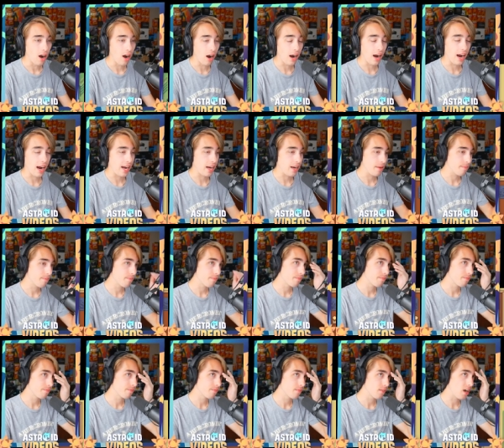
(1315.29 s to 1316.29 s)
all right
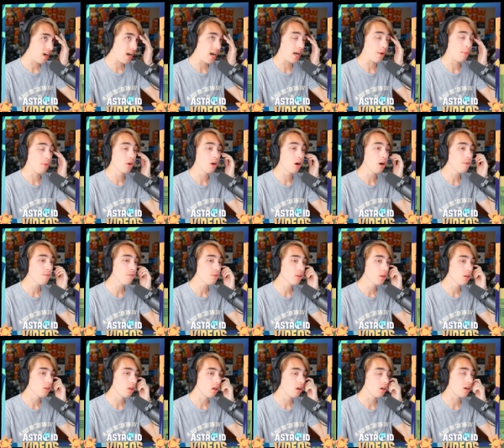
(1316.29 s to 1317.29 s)
all right, we'll go for a
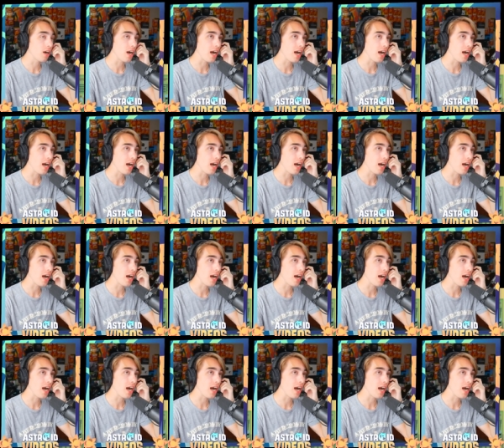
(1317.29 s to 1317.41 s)
little longer.